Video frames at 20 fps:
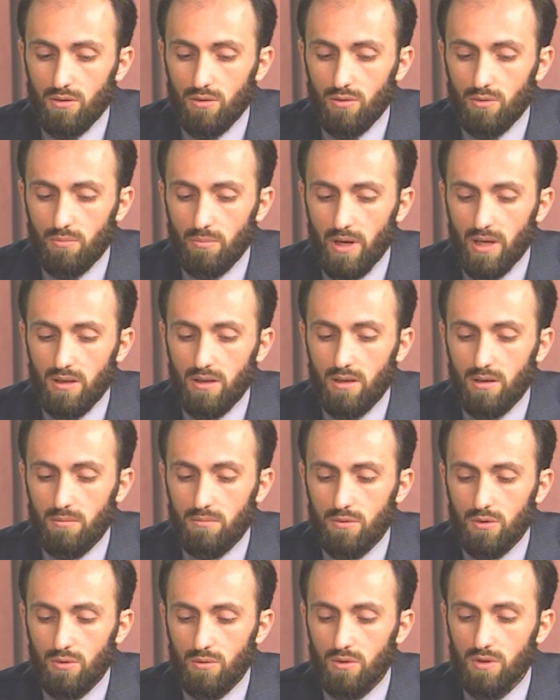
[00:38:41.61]
to make
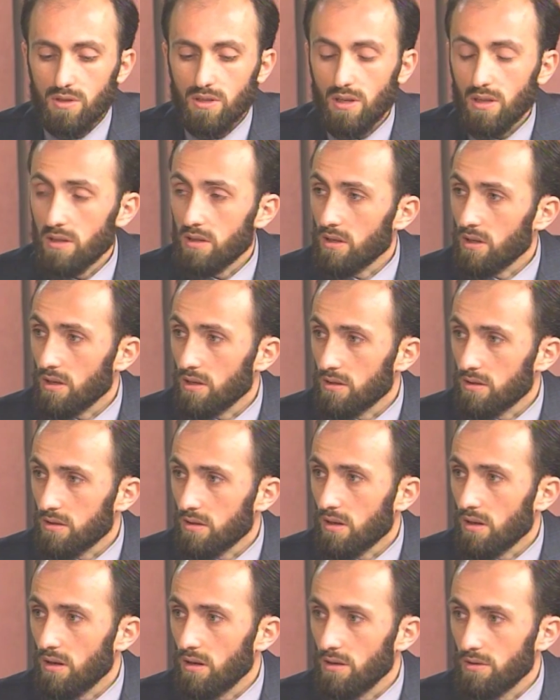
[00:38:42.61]
him to resent against
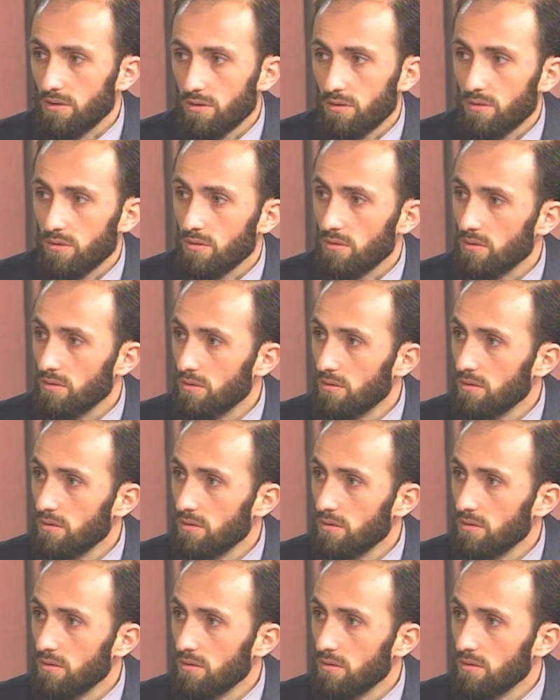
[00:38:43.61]
God, to